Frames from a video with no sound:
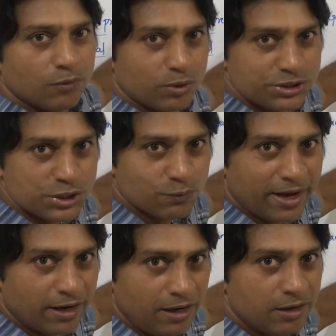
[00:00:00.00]
which is
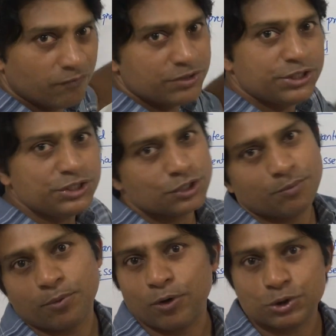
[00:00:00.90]
viral, which is
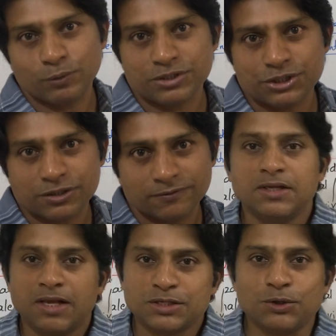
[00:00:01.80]
protozoans.
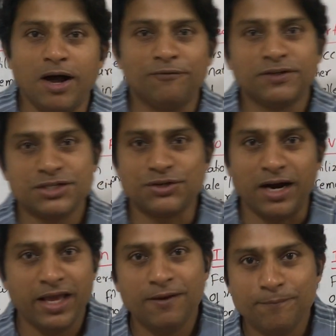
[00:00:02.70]
So after
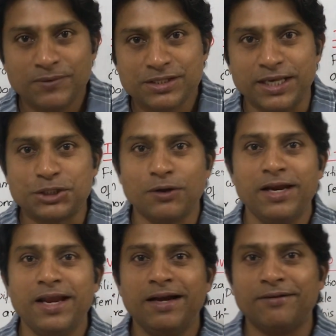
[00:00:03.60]
studying
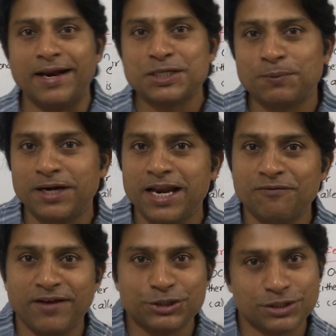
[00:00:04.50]
sexually transmitted
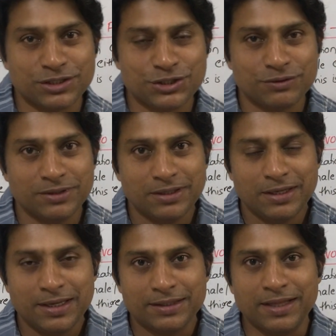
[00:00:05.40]
infections,
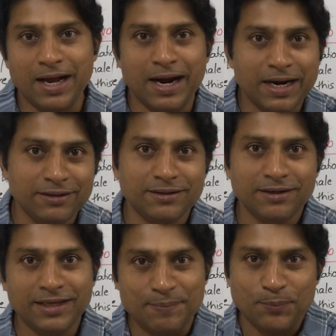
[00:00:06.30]
the
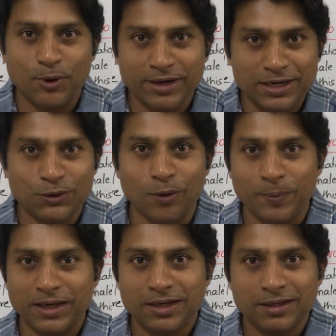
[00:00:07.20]
another important
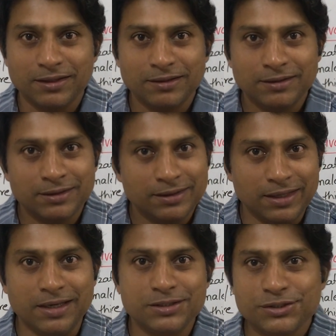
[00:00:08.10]
topic
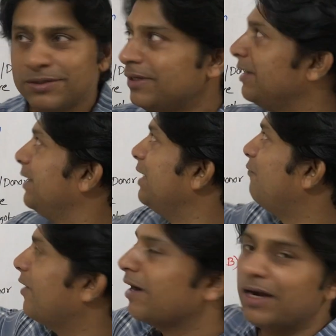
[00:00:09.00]
is
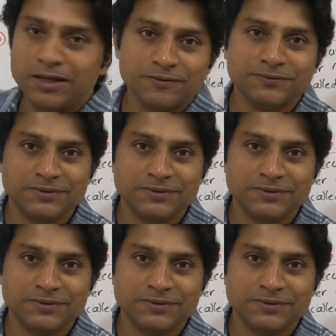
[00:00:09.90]
infertility.